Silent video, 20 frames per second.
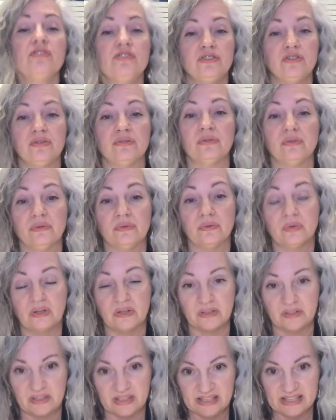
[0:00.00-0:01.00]
to
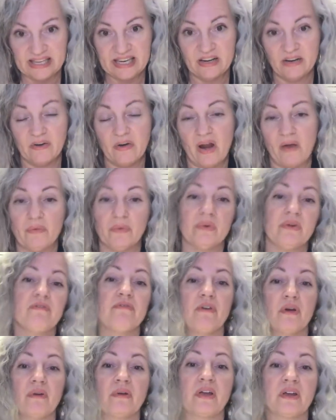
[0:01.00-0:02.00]
clear and
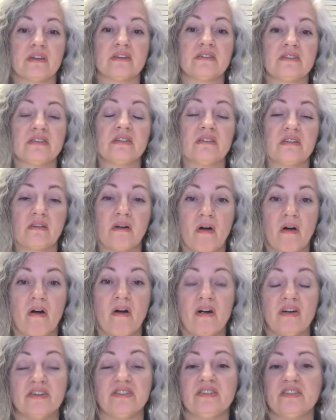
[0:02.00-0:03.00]
refocus the
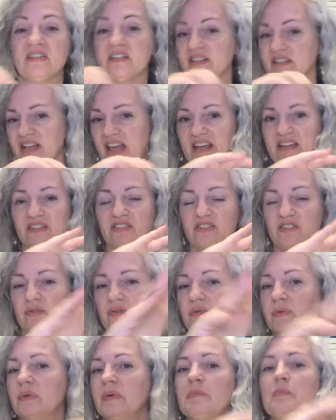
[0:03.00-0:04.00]
cards to
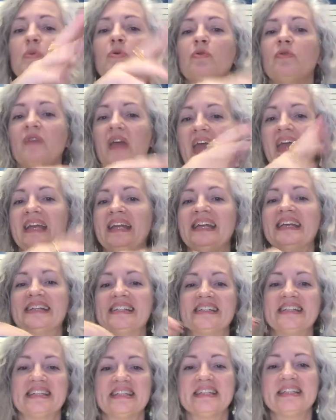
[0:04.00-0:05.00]
sort of remove any
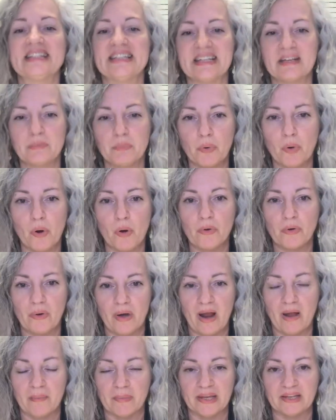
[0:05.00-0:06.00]
existing
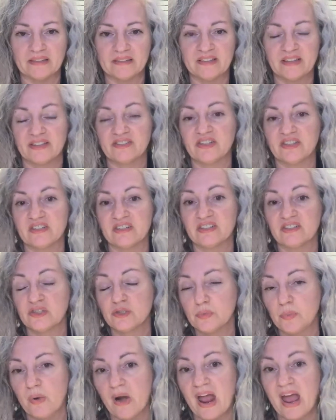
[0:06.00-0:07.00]
programming such as a
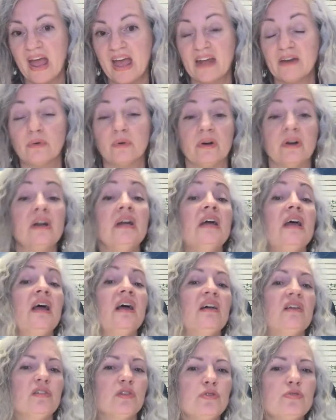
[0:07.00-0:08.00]
spread or
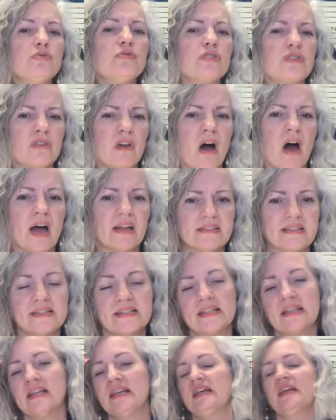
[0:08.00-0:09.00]
loose thoughts.